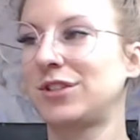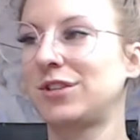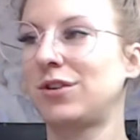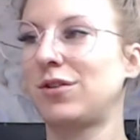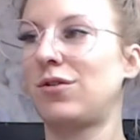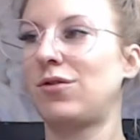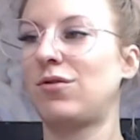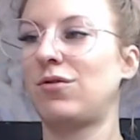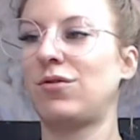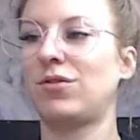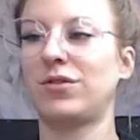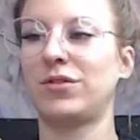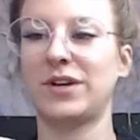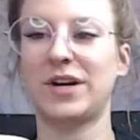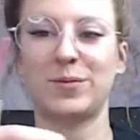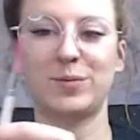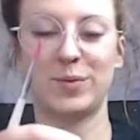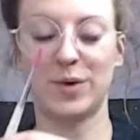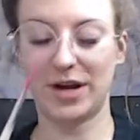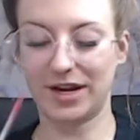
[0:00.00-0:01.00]
going to hold.
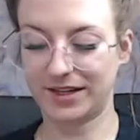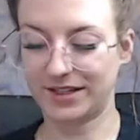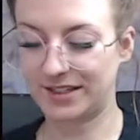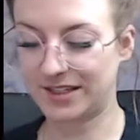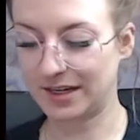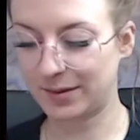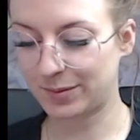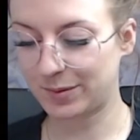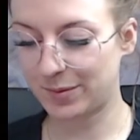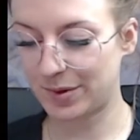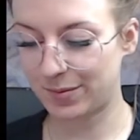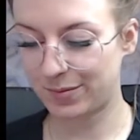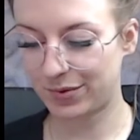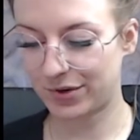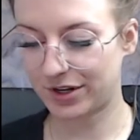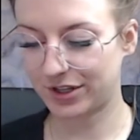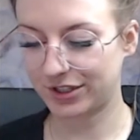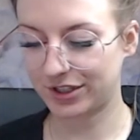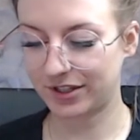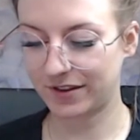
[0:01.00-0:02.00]
I, I dipped my
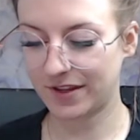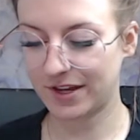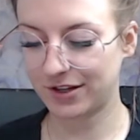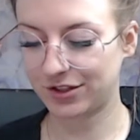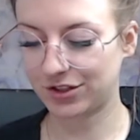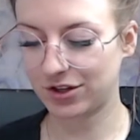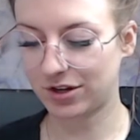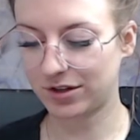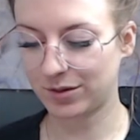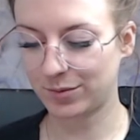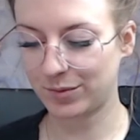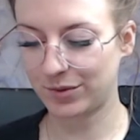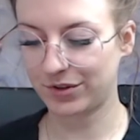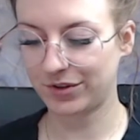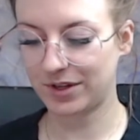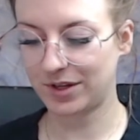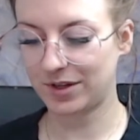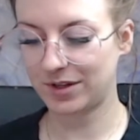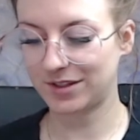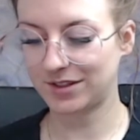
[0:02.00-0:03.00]
brush in that chocolate
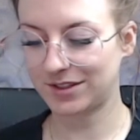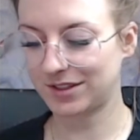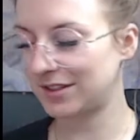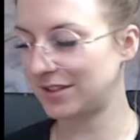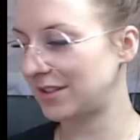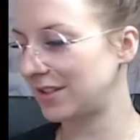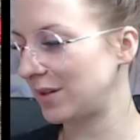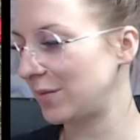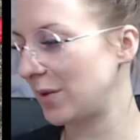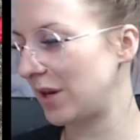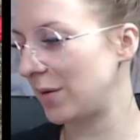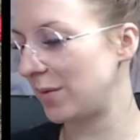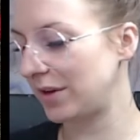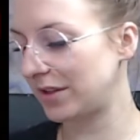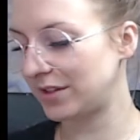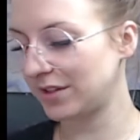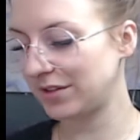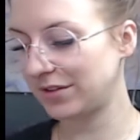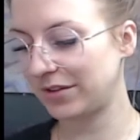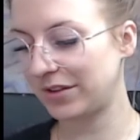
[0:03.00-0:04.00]
milky consistency. Maybe
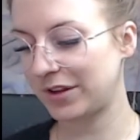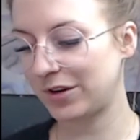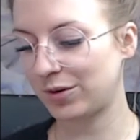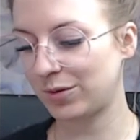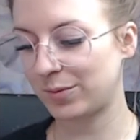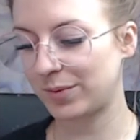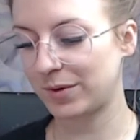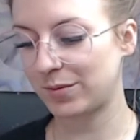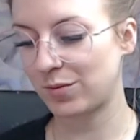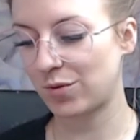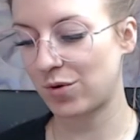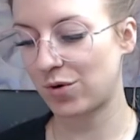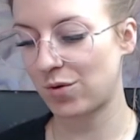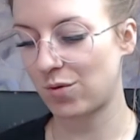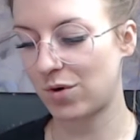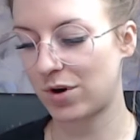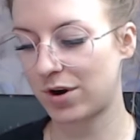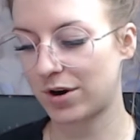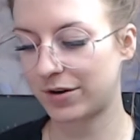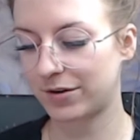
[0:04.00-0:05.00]
it's a little bit more
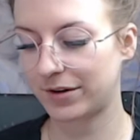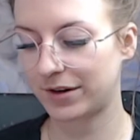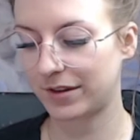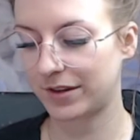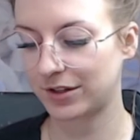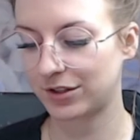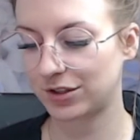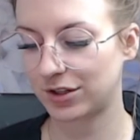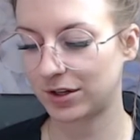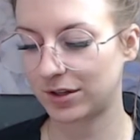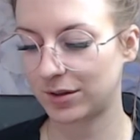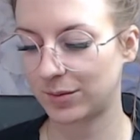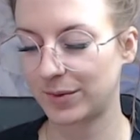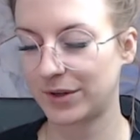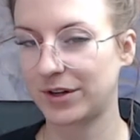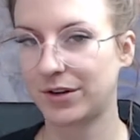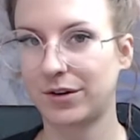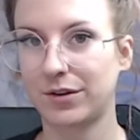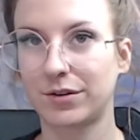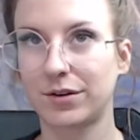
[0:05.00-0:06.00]
watery than chocolate
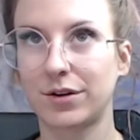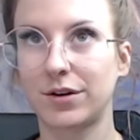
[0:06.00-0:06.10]
milk.